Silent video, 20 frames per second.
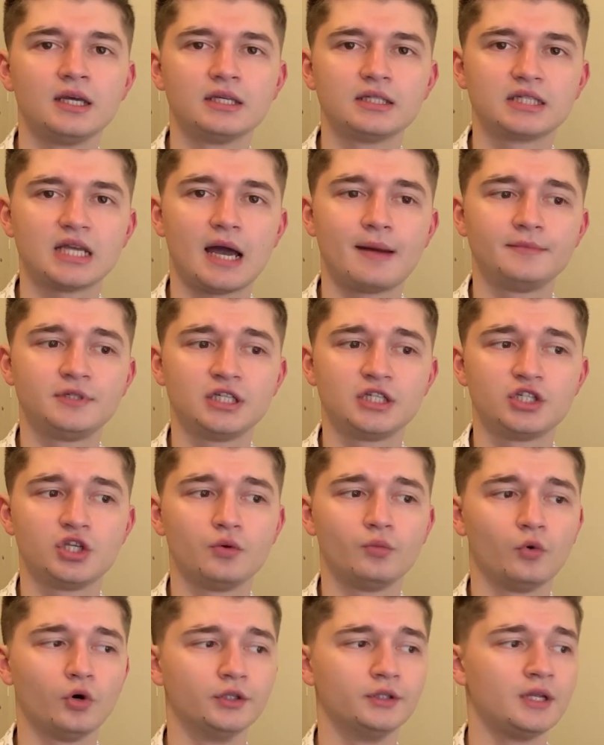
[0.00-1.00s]
times as
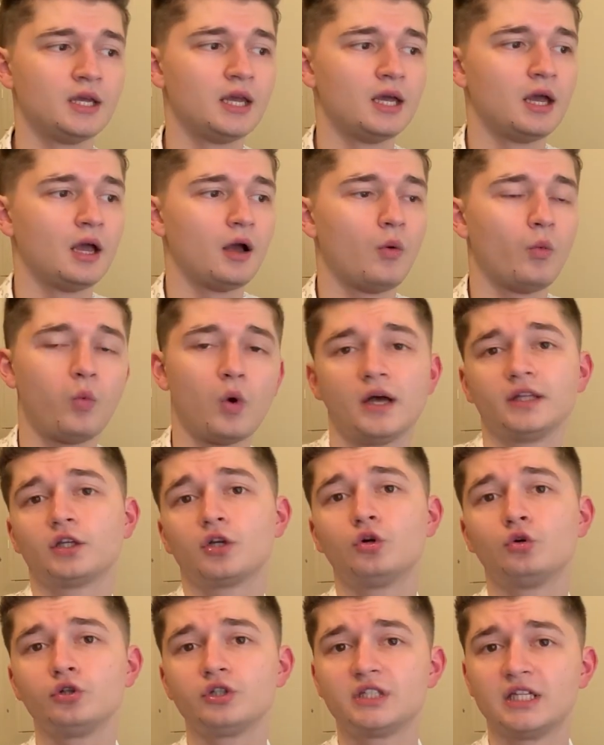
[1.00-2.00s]
you want. One
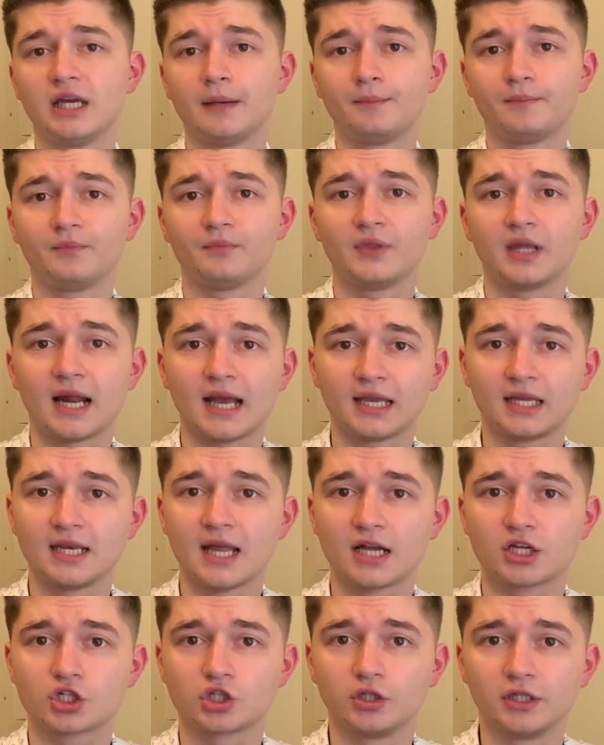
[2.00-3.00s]
cool tip that I can
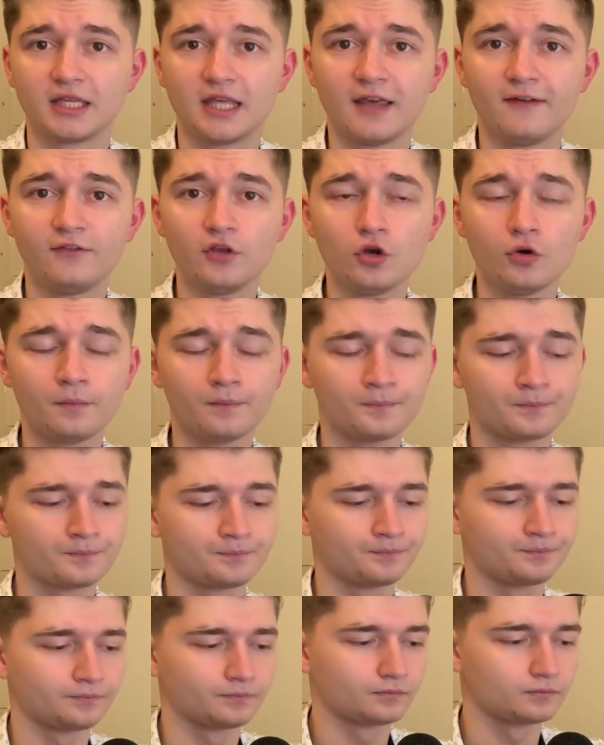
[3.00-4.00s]
actually give you:
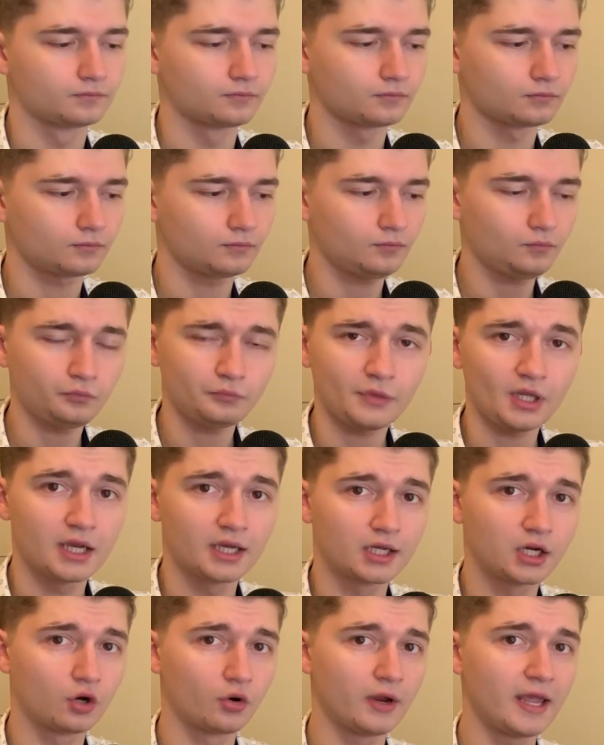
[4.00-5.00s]

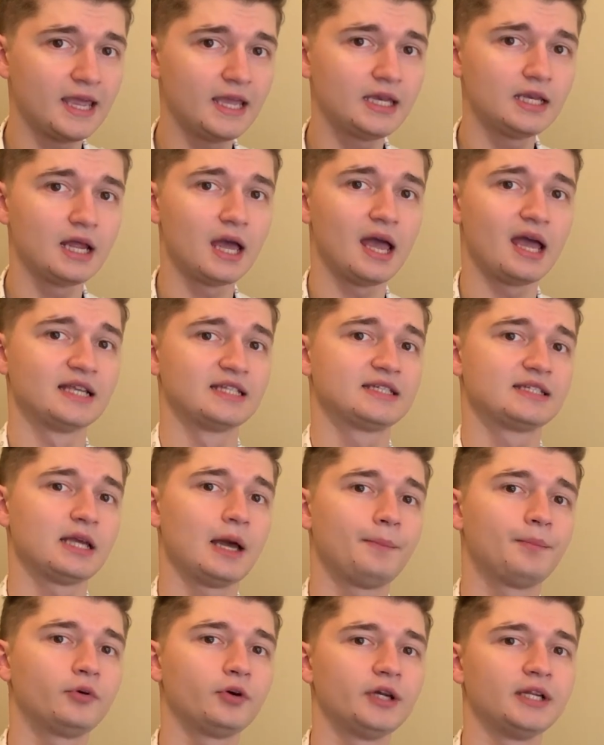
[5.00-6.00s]
create a
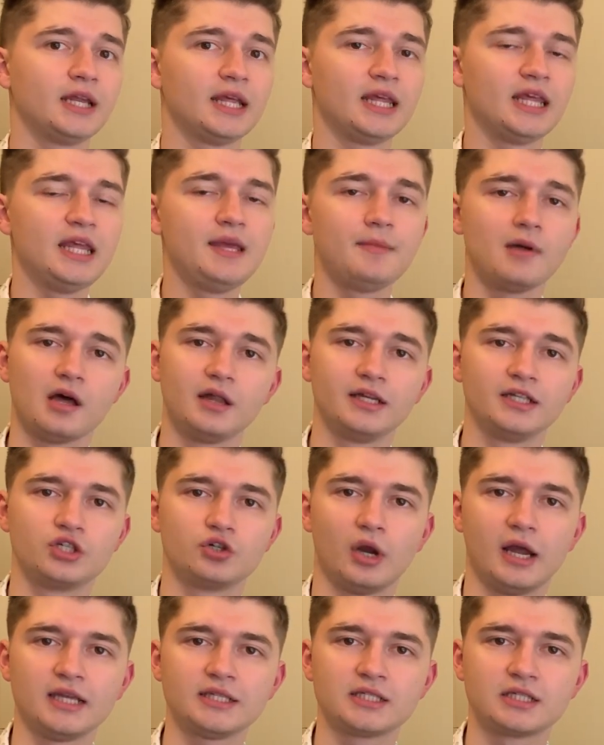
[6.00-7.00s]
separate email
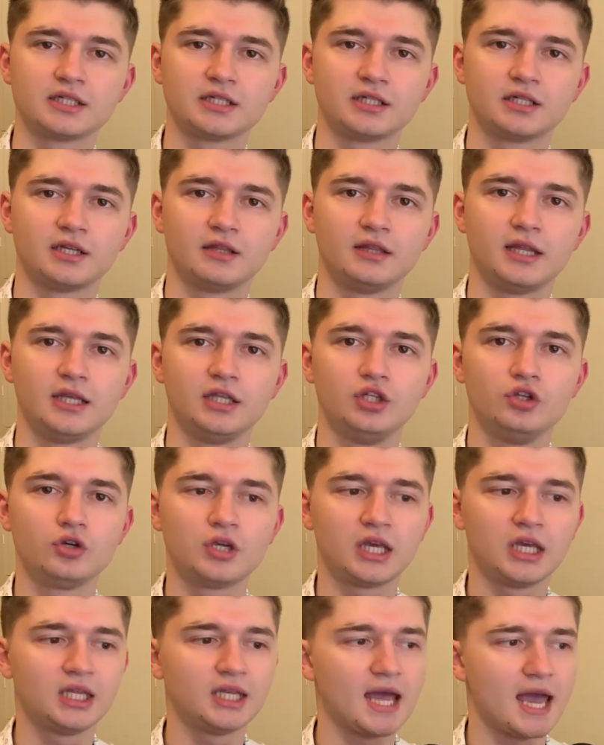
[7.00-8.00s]
address that you
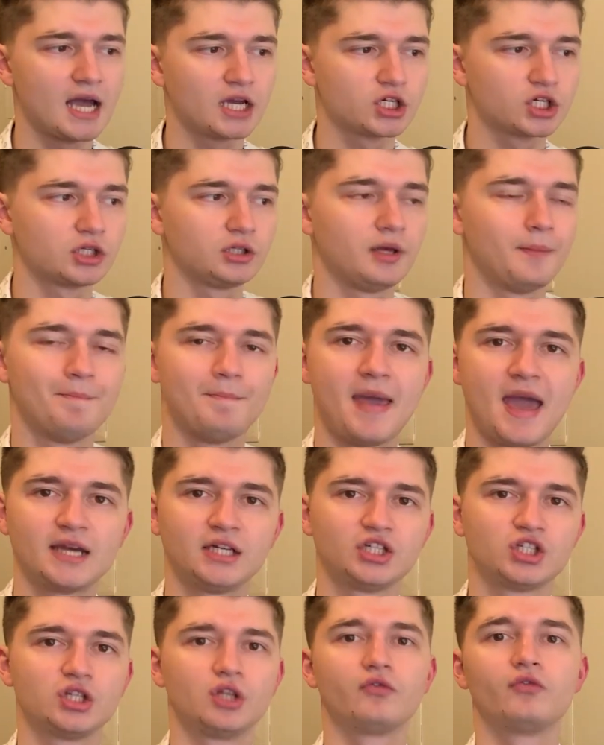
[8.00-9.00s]
can actually
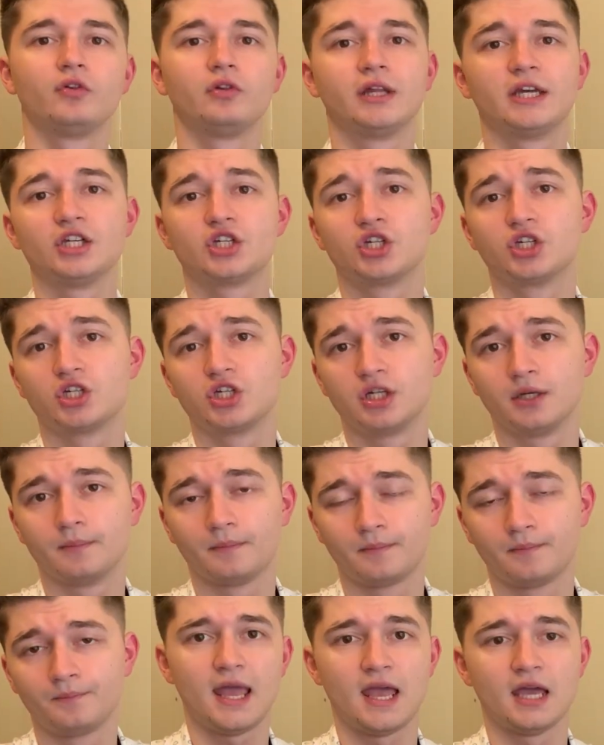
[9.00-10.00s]
manage the
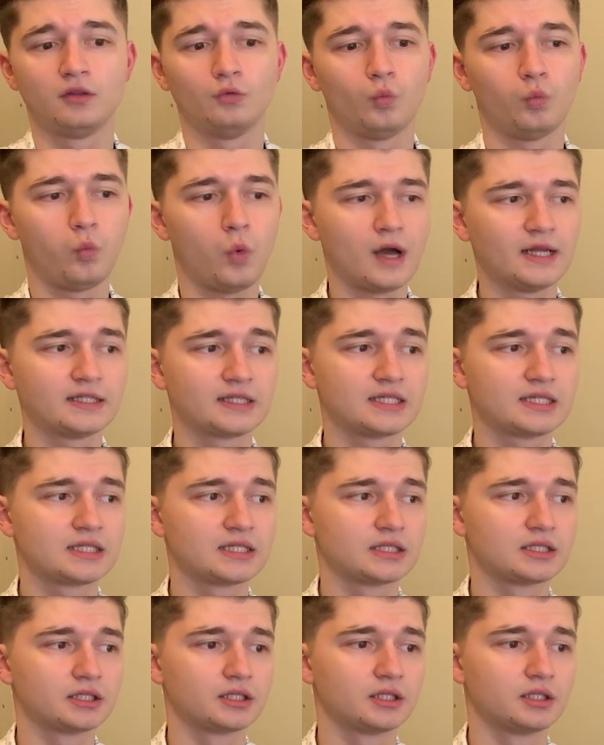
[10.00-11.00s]
relationship. And
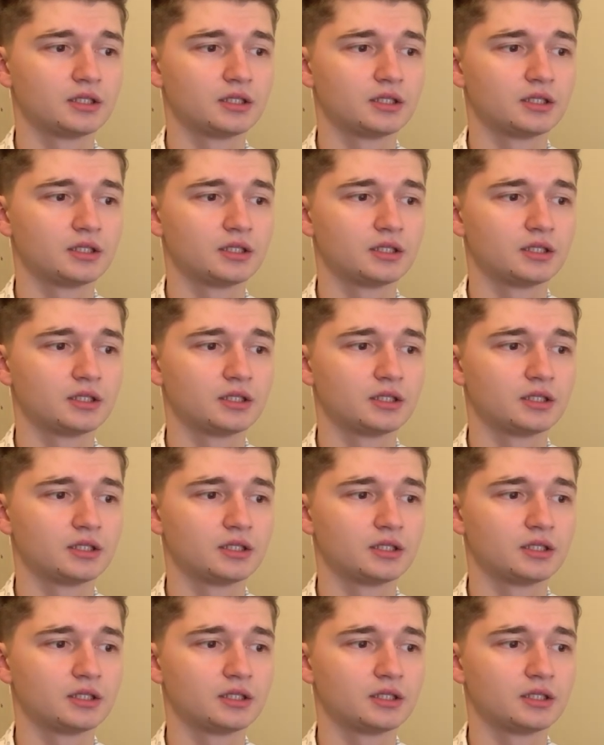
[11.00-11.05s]
once